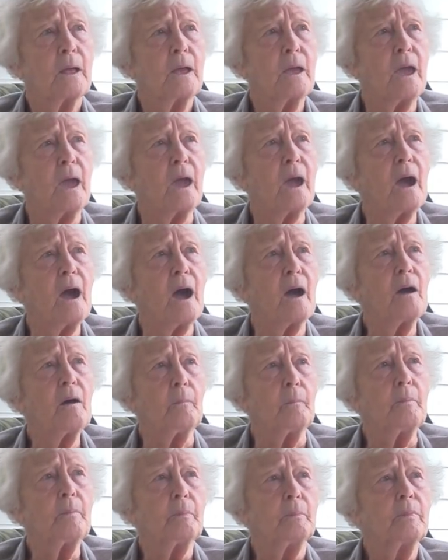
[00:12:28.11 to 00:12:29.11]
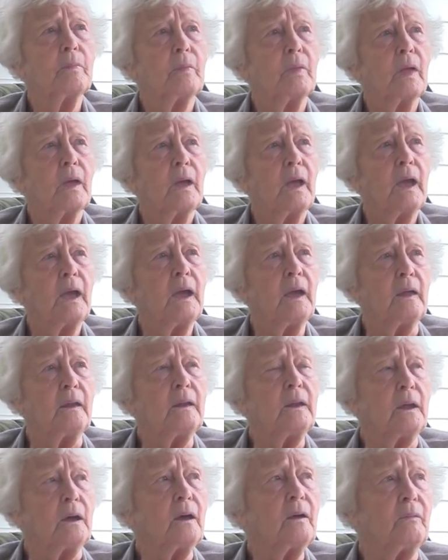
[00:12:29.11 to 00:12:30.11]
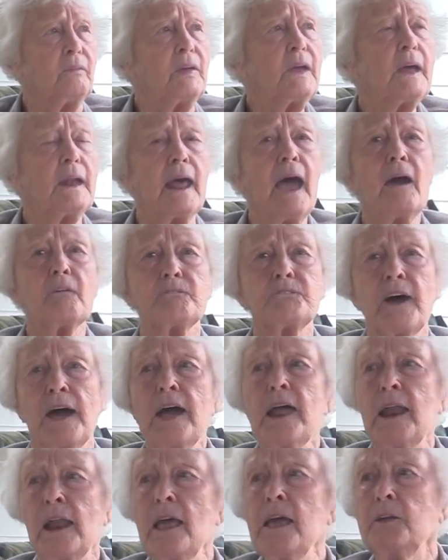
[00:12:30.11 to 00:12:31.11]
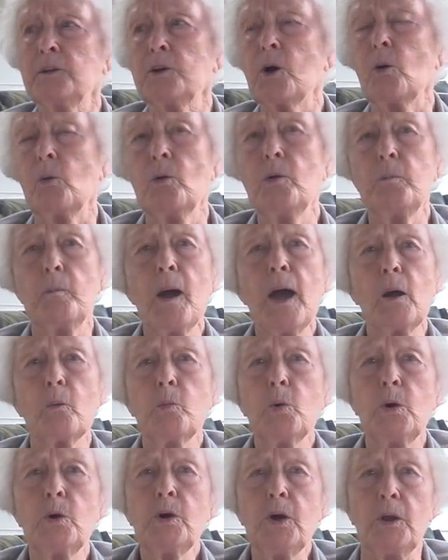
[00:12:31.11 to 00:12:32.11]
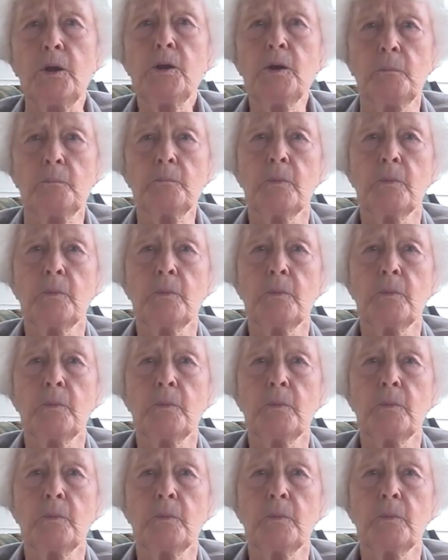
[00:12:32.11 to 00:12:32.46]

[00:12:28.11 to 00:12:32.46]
Yeah. And then I finally told him I would.